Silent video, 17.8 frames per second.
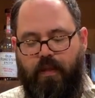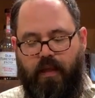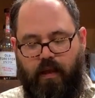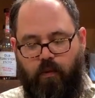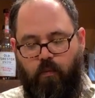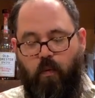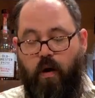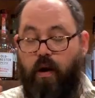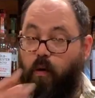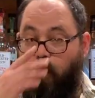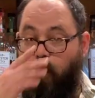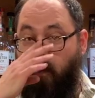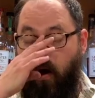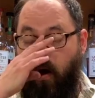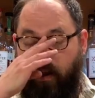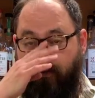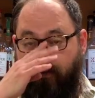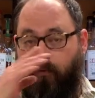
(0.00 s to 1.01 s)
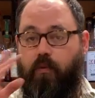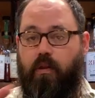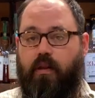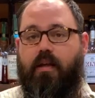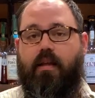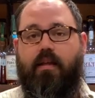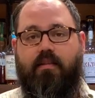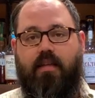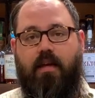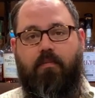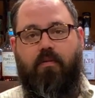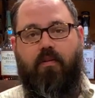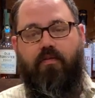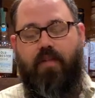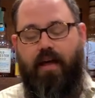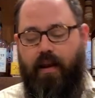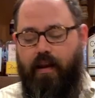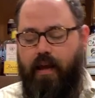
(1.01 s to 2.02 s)
And 101 is a really good example
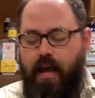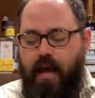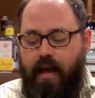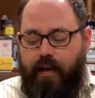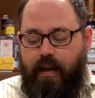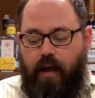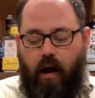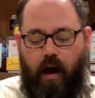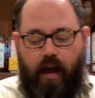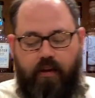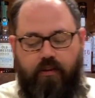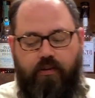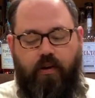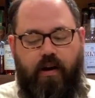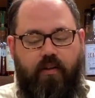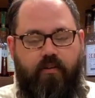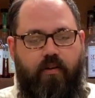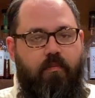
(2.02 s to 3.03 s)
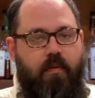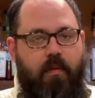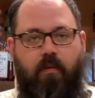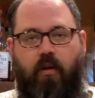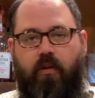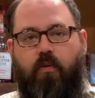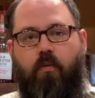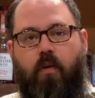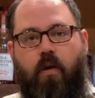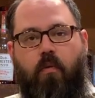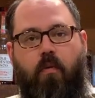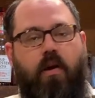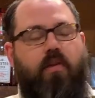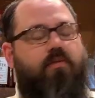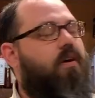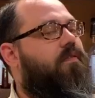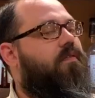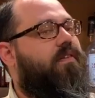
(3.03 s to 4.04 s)
of that. Now, I try to turn people into 101
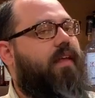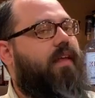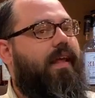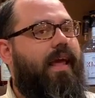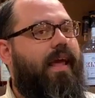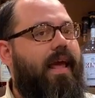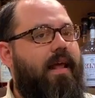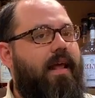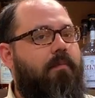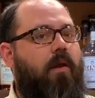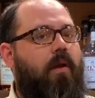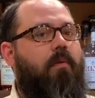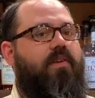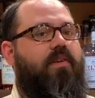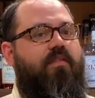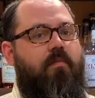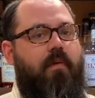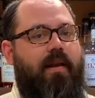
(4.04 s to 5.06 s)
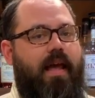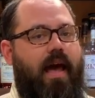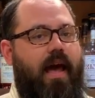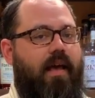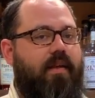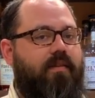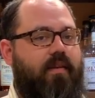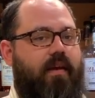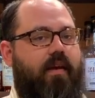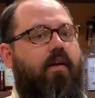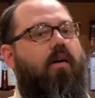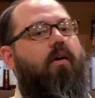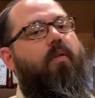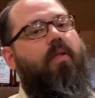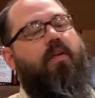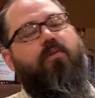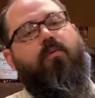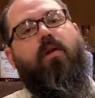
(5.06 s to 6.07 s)
as often as I can, but almost everybody has a,
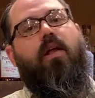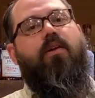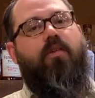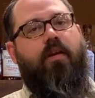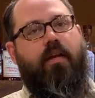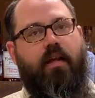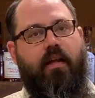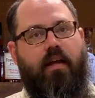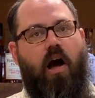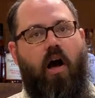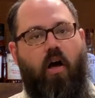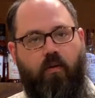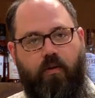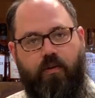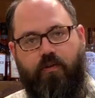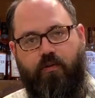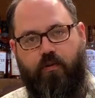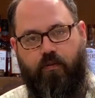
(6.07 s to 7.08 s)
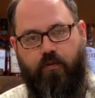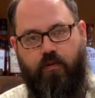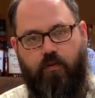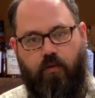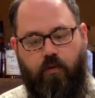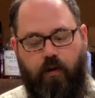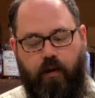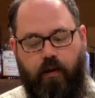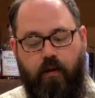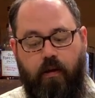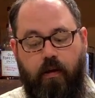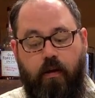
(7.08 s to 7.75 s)
oh, that's what I drank in college sort of story.